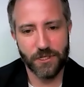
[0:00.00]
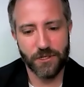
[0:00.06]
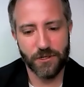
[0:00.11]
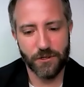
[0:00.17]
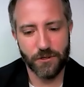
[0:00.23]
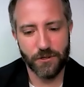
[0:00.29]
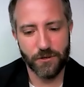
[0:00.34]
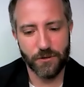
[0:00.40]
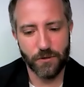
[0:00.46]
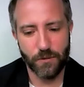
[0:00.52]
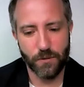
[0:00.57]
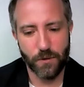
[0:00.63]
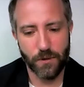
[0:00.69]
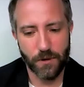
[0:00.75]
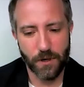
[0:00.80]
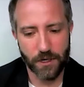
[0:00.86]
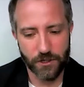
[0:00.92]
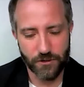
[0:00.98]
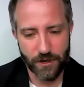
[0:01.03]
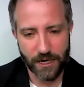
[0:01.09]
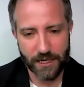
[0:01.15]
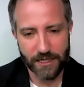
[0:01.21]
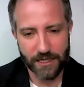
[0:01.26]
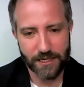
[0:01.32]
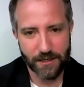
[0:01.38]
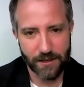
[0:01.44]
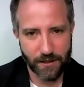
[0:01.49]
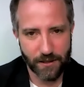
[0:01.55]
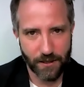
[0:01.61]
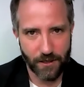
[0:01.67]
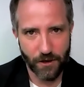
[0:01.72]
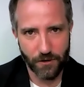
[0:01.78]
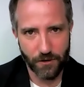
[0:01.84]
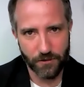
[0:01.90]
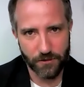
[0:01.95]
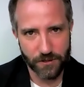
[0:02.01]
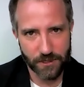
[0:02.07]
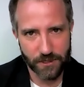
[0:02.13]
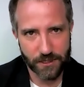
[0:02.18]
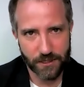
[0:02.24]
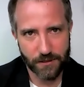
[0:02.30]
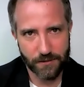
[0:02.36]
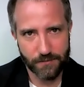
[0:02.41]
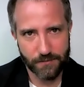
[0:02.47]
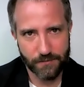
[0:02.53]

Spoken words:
to address those